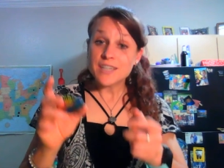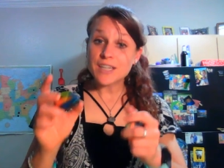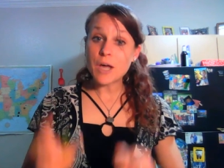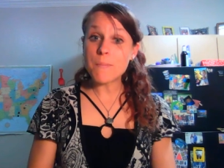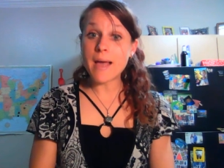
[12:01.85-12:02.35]
to
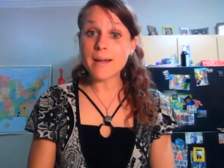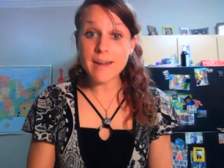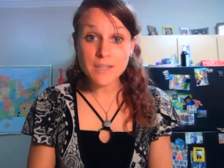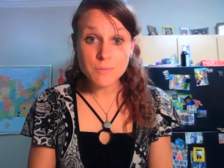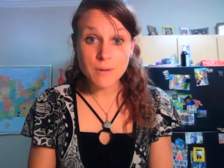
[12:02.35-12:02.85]
come back
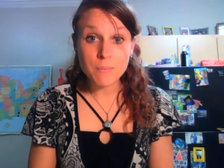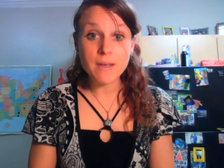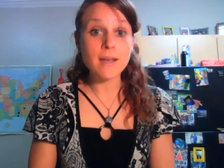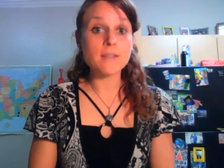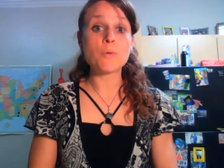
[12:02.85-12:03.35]
next week
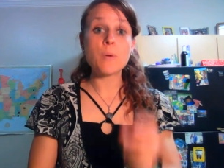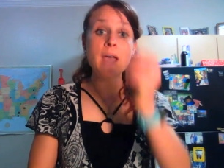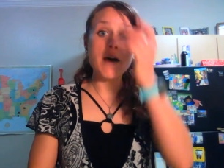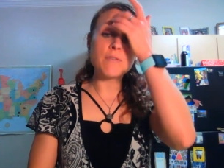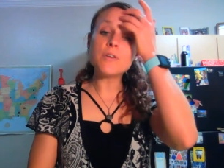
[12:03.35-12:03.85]
because we
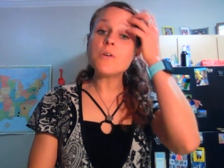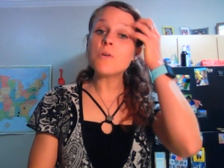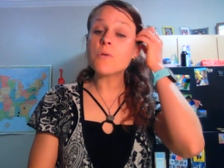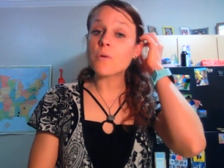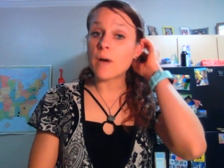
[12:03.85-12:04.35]
have
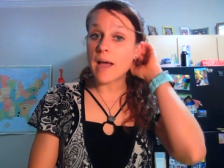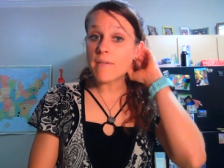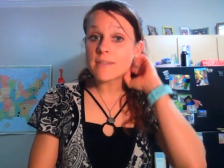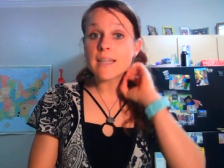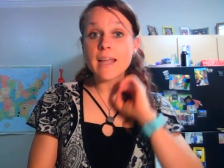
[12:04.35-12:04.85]
new
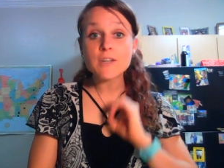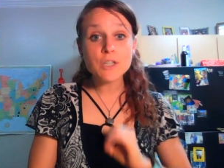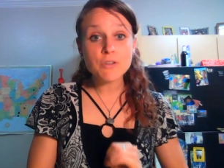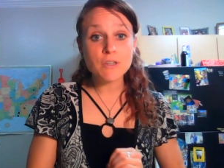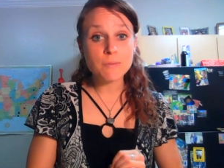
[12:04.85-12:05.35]
crafts and
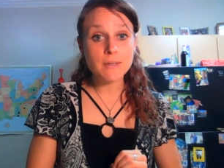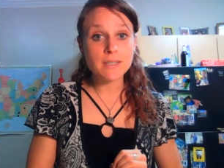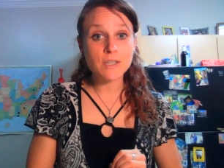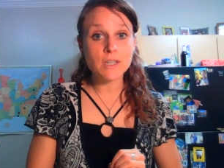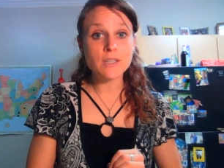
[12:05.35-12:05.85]
children's
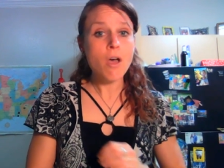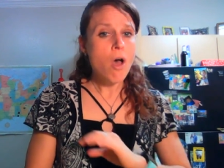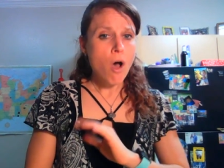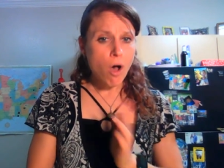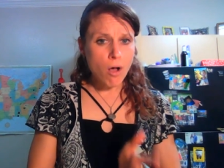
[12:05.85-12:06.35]
messages
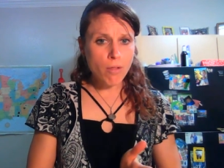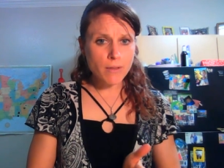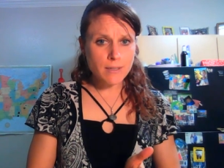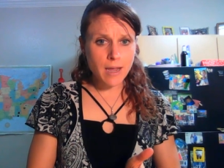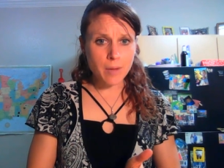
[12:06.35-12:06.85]
all
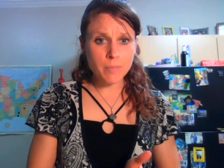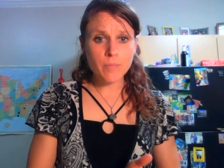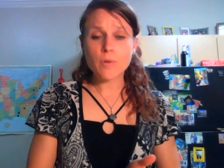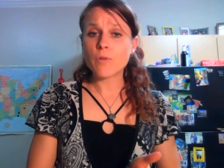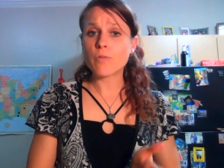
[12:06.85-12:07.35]
the
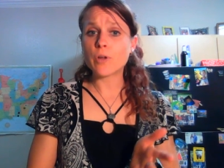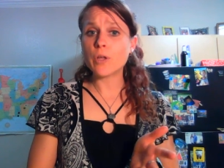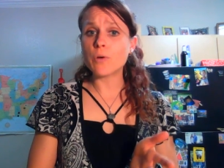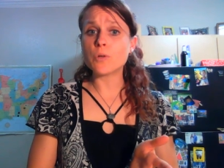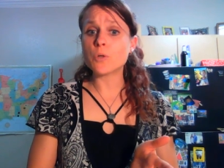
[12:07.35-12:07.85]
time for
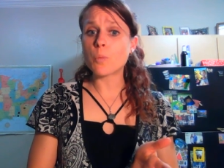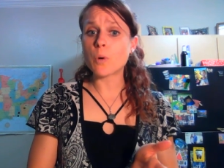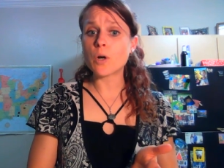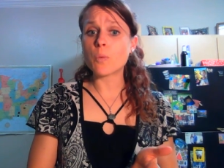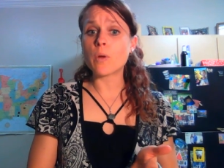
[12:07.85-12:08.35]
you to
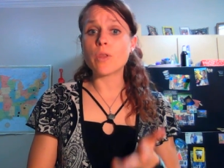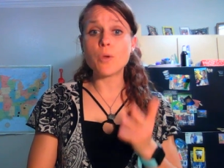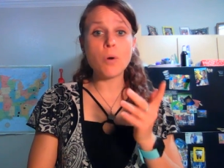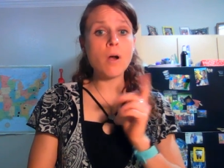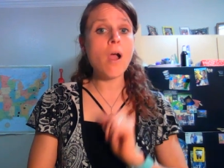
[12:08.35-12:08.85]
work with
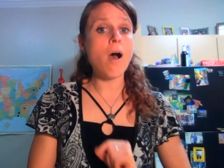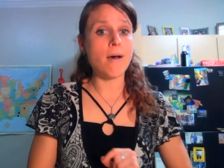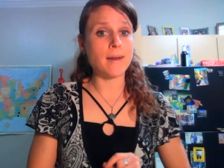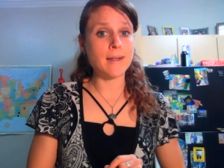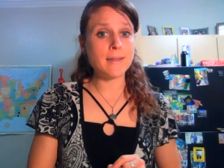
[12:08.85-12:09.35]
your
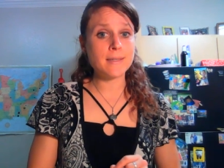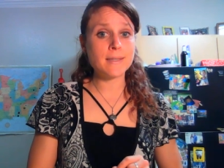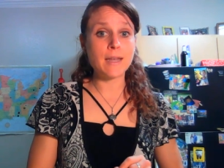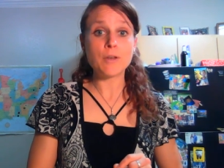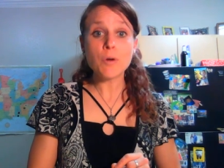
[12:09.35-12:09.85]
audience
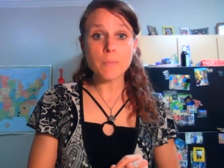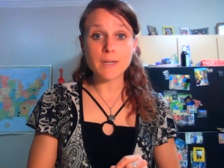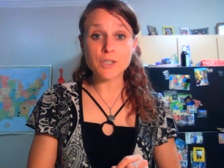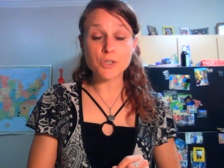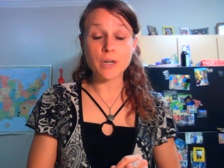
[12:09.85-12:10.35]
and your
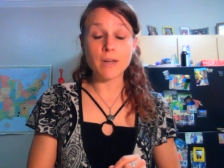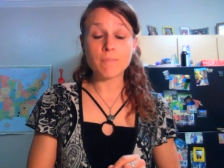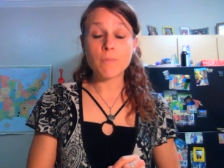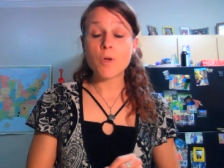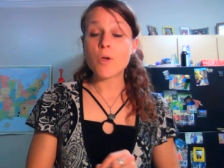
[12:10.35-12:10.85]
ministry,
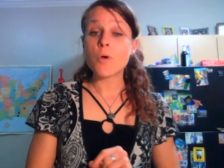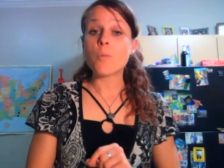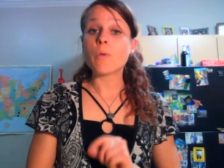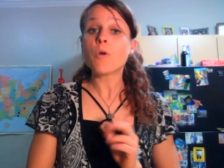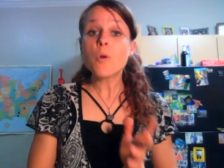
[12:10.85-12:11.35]

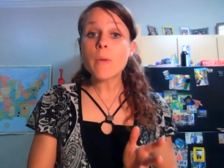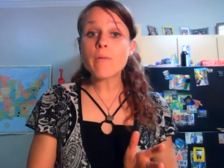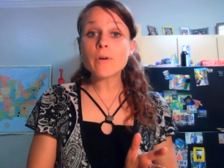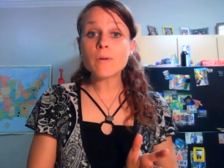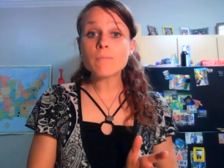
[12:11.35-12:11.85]
with
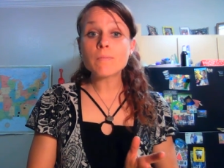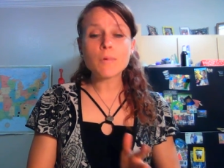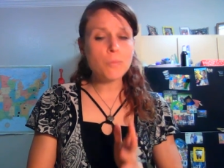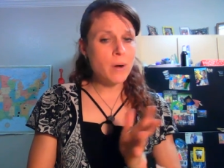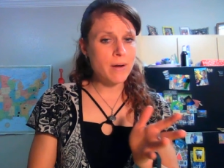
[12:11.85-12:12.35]
whomever,
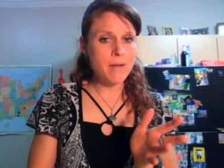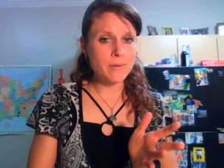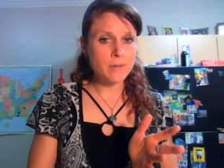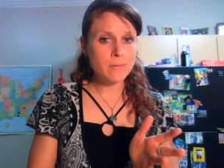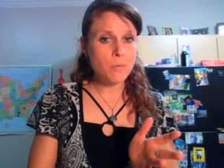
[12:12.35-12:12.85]

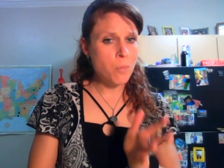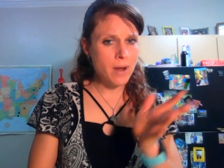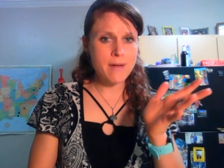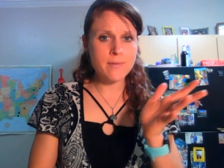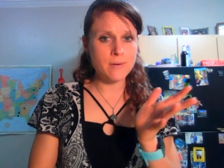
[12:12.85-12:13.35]
wherever,
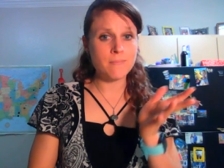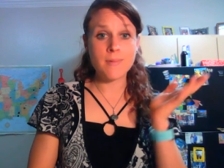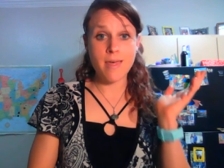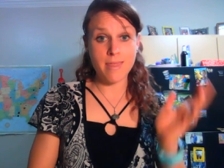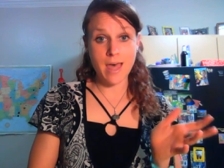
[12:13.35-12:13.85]
whatever
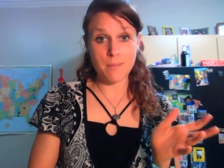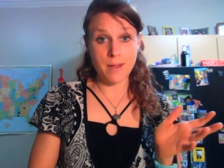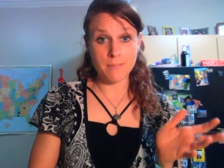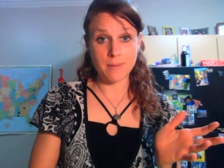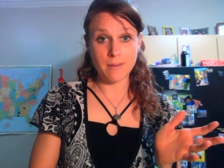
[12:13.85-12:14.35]
that
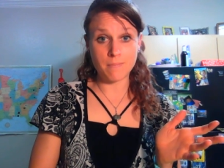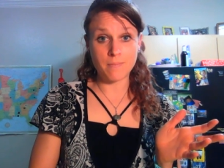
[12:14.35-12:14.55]
might be.